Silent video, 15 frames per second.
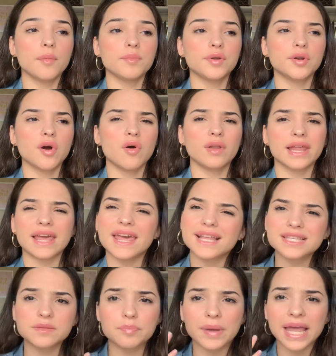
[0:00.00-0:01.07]
you know, like
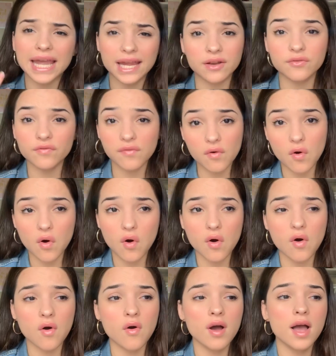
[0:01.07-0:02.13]
it's
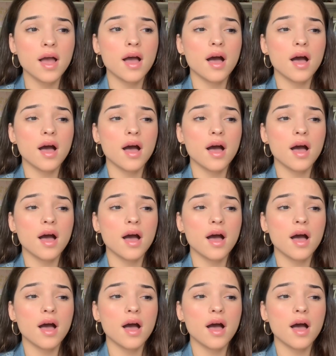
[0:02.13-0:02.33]
painful.